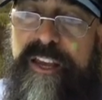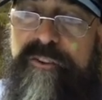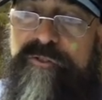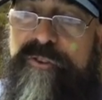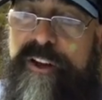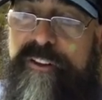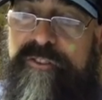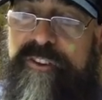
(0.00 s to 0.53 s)

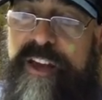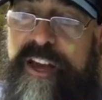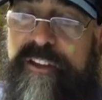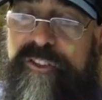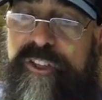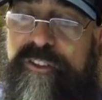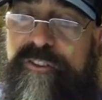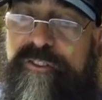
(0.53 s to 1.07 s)

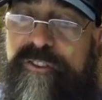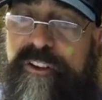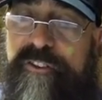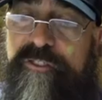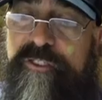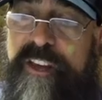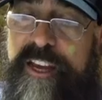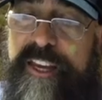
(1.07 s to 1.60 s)
transactions
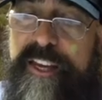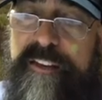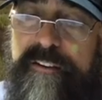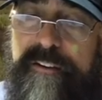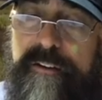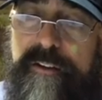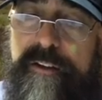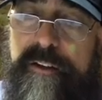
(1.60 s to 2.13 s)
a second
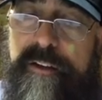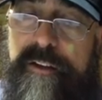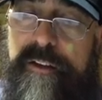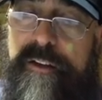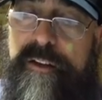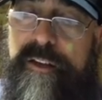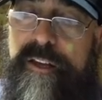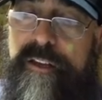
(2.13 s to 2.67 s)

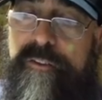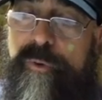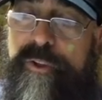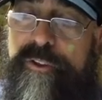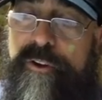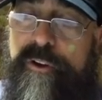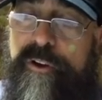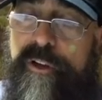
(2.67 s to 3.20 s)
is
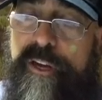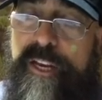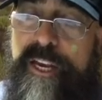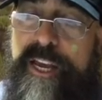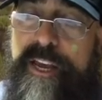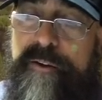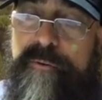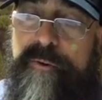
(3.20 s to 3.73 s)
what they're looking
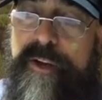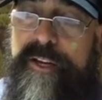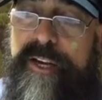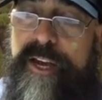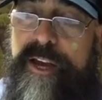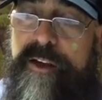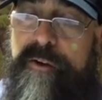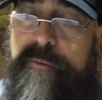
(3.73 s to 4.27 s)
at right
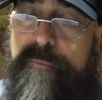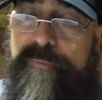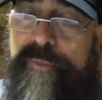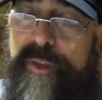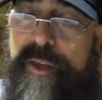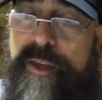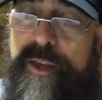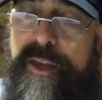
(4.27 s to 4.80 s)
now.
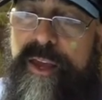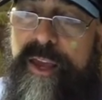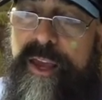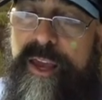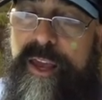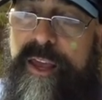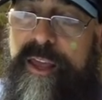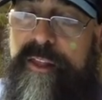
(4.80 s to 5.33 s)

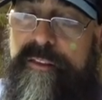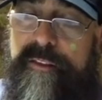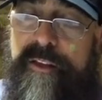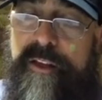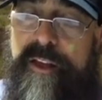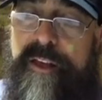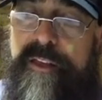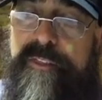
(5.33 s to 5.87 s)
And
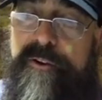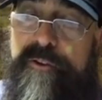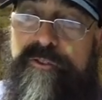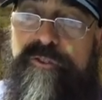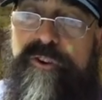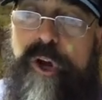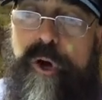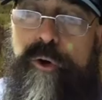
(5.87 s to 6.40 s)

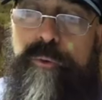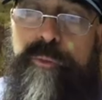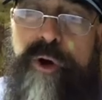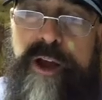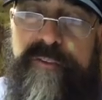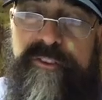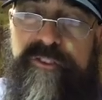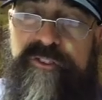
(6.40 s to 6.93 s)
there's node
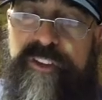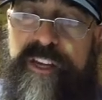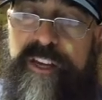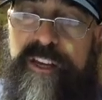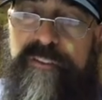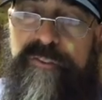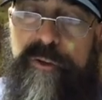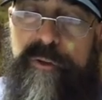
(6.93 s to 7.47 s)
privacy
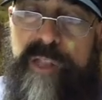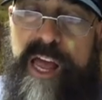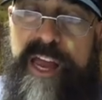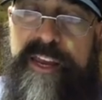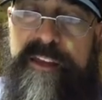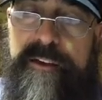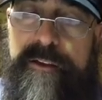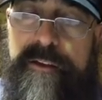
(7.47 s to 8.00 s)
if you
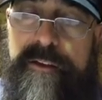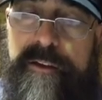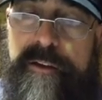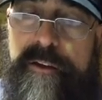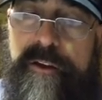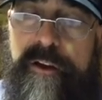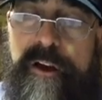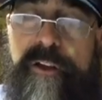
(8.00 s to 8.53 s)
like.
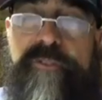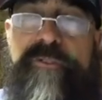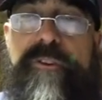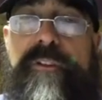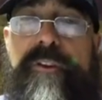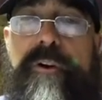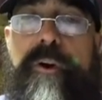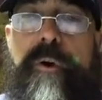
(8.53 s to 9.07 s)

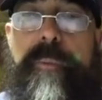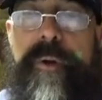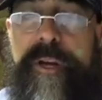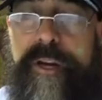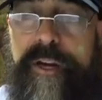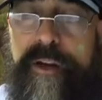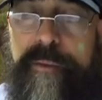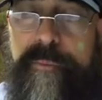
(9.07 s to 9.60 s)
Also, they're
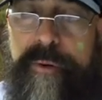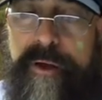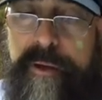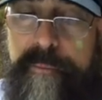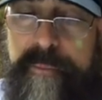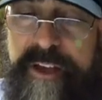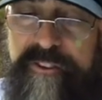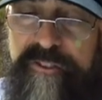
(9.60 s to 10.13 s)
opening up
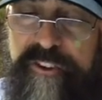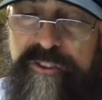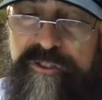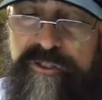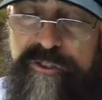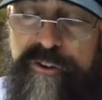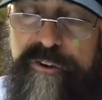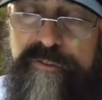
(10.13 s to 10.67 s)
a
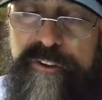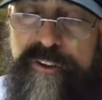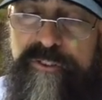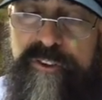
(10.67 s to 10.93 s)
message service,